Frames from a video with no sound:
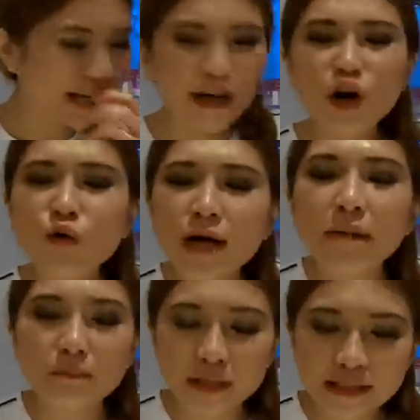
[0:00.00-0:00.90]
Like a cold
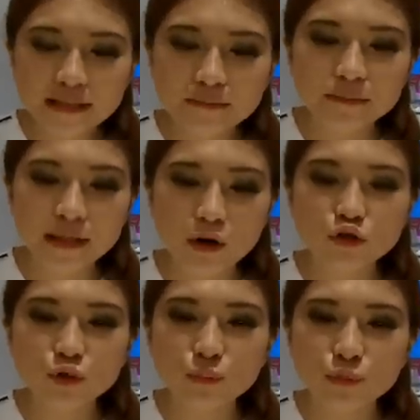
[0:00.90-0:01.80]
cut meat. They
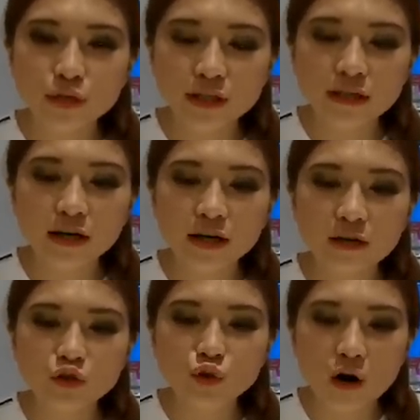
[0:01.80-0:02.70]
also put it
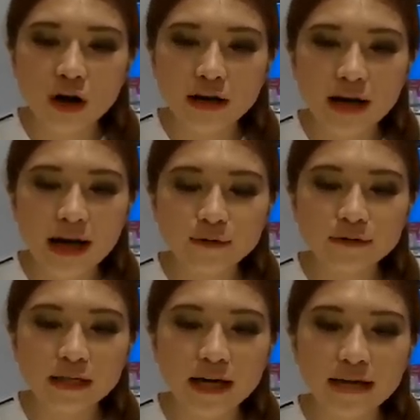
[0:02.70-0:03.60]
dry
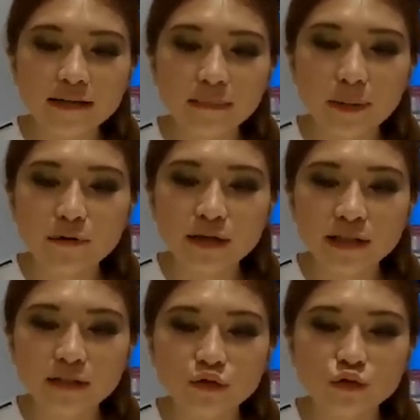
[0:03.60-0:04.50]
outside the
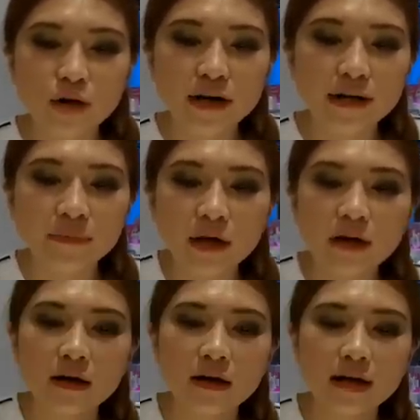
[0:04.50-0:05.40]
balcony to dry it.
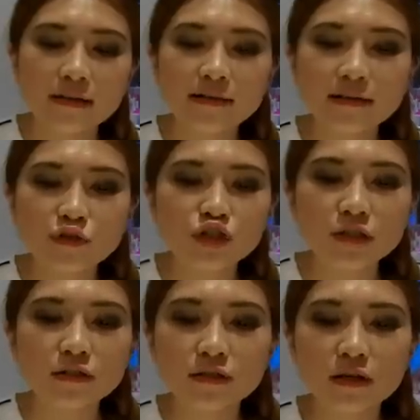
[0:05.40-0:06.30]
And this is
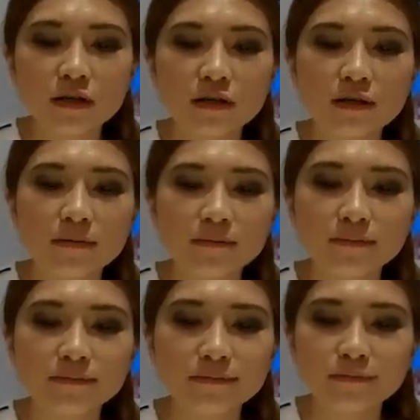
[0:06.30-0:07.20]
just
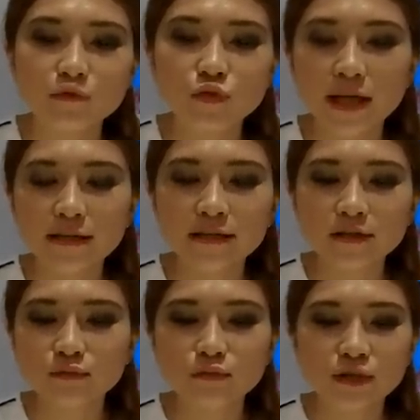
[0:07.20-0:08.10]

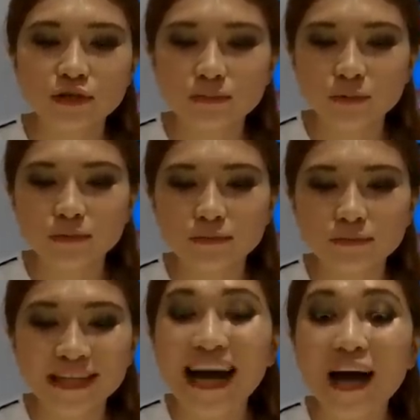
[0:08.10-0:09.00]
Cantonese vegetable,
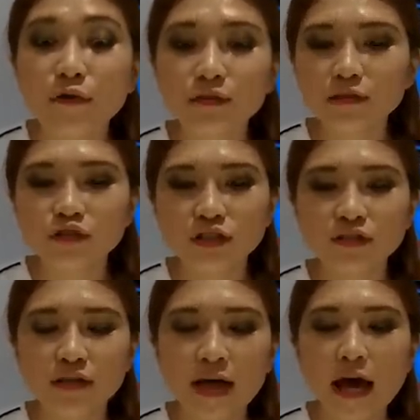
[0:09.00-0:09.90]
cow. This is
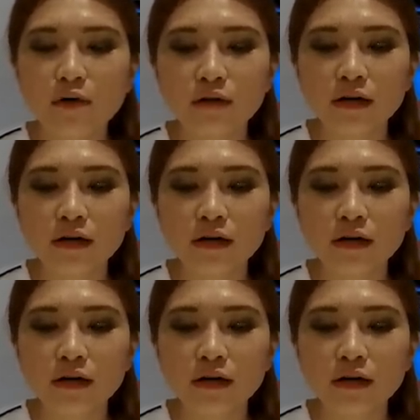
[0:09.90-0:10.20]
just cow.